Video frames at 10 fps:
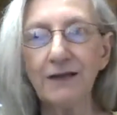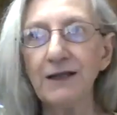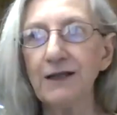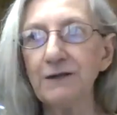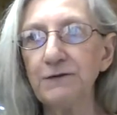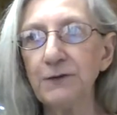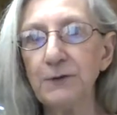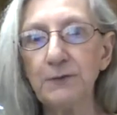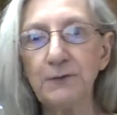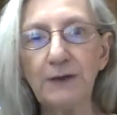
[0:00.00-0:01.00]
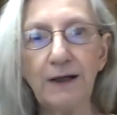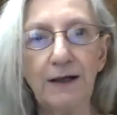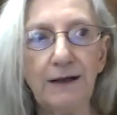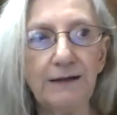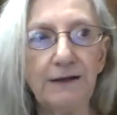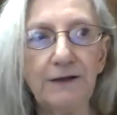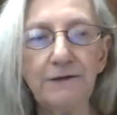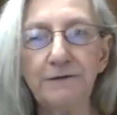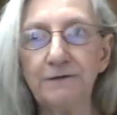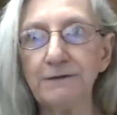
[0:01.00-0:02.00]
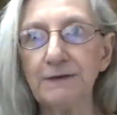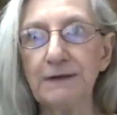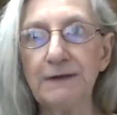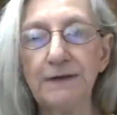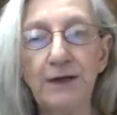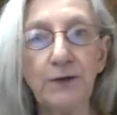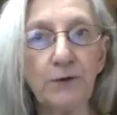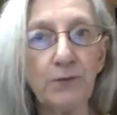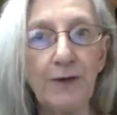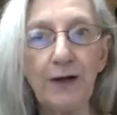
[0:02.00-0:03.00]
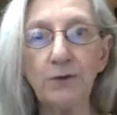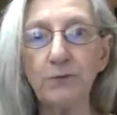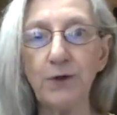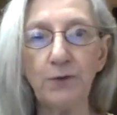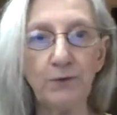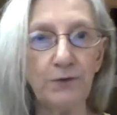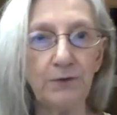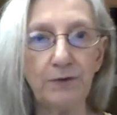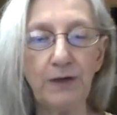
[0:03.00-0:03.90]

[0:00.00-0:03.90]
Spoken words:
If you live near a railroad,